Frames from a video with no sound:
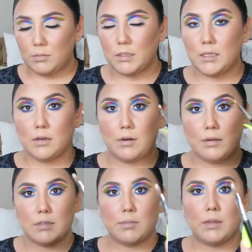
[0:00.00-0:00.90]
I'm just gonna
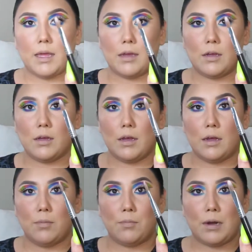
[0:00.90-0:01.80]
grab some of that
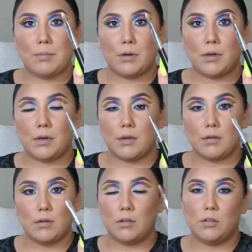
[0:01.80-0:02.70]
primer,
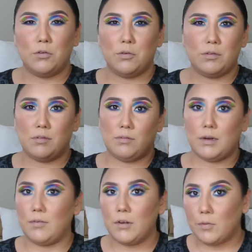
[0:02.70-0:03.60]
glue,
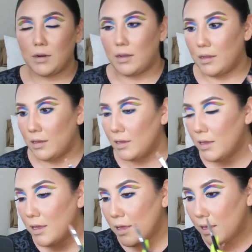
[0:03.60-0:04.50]
whatever you want to call it,
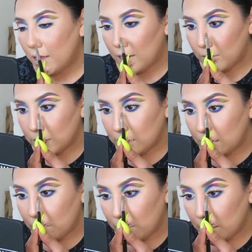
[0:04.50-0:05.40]
and I'm just
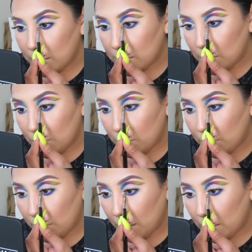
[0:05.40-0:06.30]
gonna place it
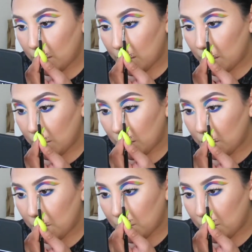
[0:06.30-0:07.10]
right here.